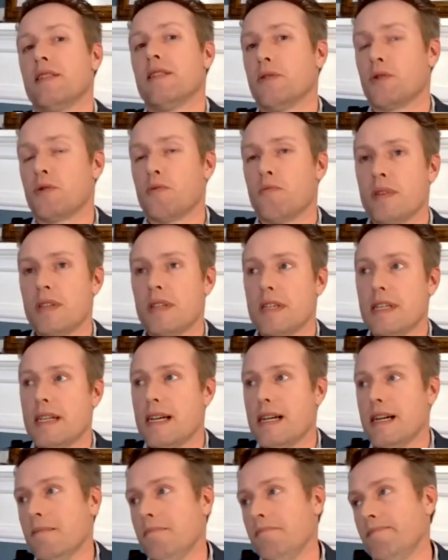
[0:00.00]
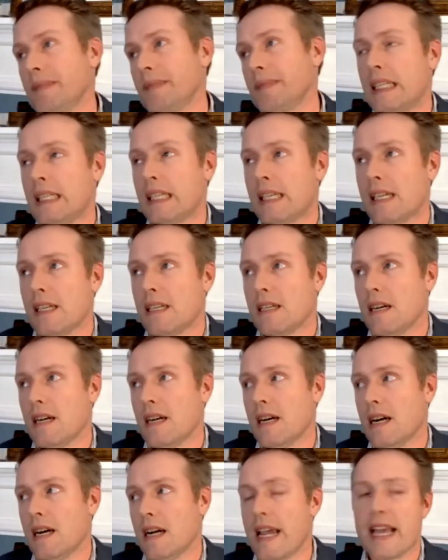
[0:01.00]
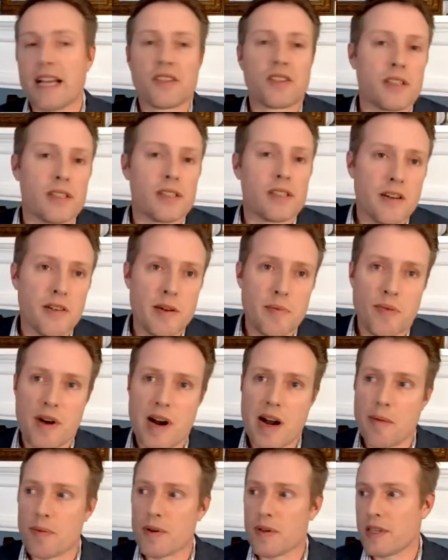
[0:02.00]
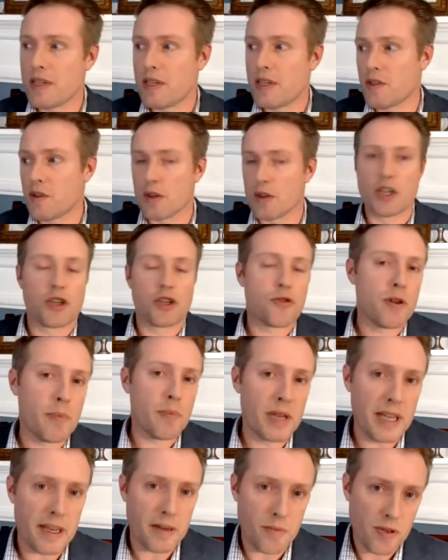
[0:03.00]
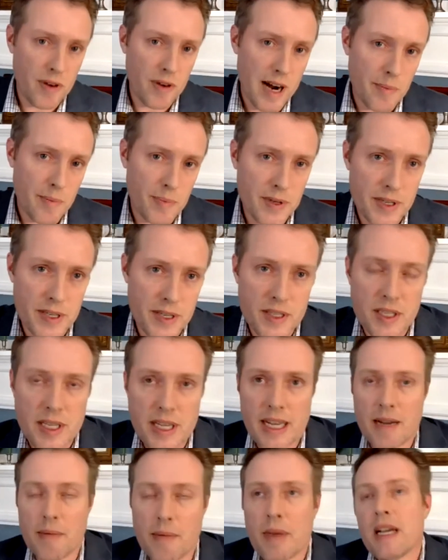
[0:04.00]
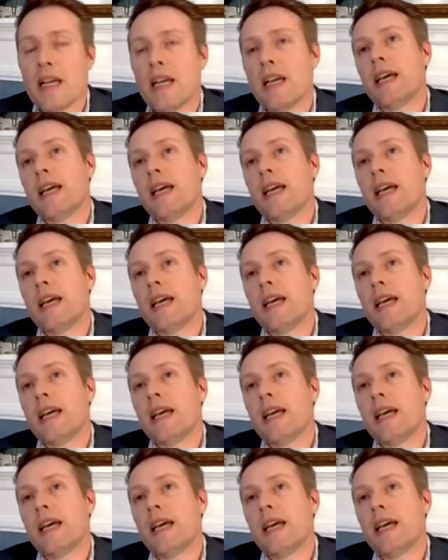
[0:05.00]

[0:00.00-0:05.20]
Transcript: Those would be um, uh, ancillary properties or contributing properties. Um,